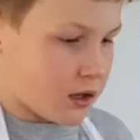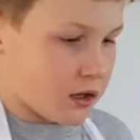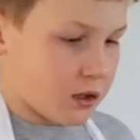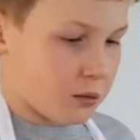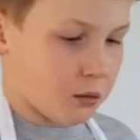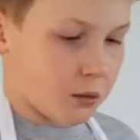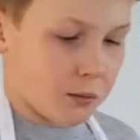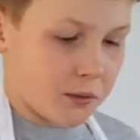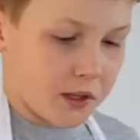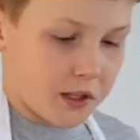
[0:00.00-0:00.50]

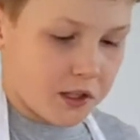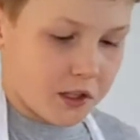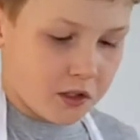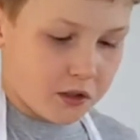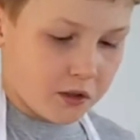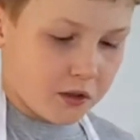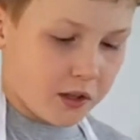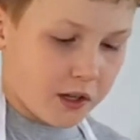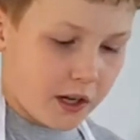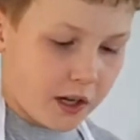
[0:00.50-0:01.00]
So what we need to
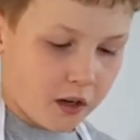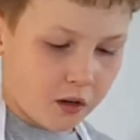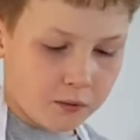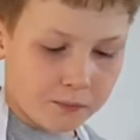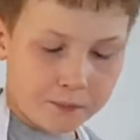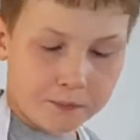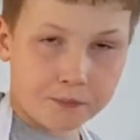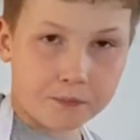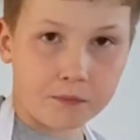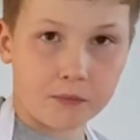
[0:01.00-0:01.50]
do
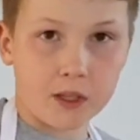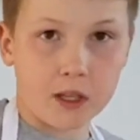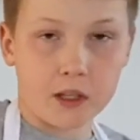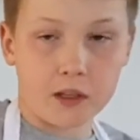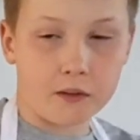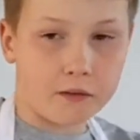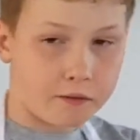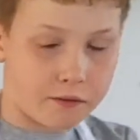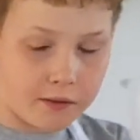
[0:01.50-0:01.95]
now, get